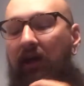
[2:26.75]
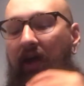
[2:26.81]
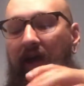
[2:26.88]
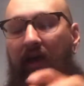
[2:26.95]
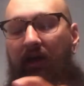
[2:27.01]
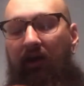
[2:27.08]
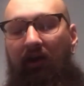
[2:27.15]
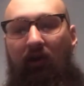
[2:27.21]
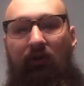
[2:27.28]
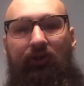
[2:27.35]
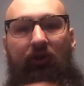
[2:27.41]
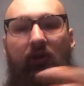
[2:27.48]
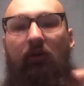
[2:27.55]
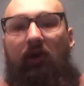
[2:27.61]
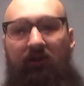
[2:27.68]
And I'll
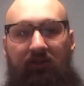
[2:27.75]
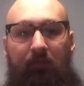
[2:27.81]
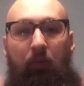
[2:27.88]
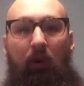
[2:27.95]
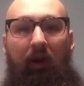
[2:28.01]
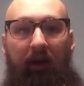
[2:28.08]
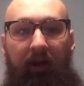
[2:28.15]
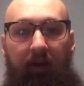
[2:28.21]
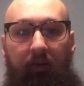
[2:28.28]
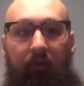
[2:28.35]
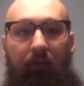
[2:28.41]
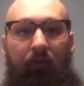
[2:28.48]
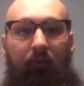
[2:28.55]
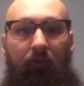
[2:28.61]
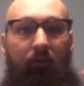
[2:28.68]
show you how to spread it
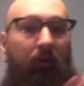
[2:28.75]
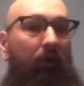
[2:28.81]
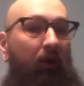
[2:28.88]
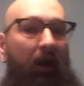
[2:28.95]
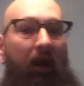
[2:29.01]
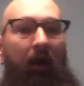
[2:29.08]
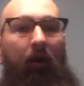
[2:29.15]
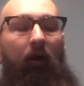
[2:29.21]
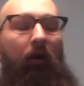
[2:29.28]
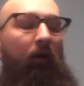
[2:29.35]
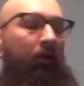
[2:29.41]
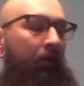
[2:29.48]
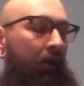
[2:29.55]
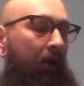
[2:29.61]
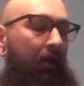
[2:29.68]
out through your hair
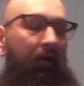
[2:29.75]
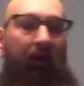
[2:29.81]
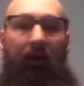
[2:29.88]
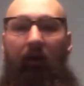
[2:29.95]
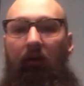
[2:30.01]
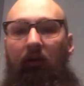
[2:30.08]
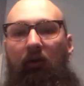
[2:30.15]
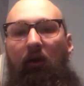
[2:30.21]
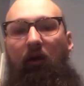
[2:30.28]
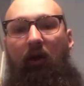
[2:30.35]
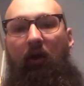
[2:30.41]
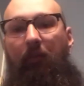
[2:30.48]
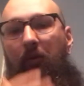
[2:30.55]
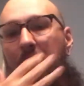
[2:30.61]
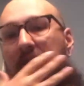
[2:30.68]
in a
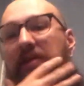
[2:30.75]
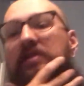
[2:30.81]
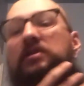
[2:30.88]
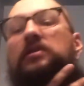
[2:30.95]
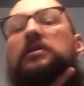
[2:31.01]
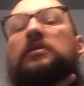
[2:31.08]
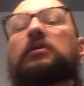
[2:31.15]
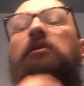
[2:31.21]
couple minutes.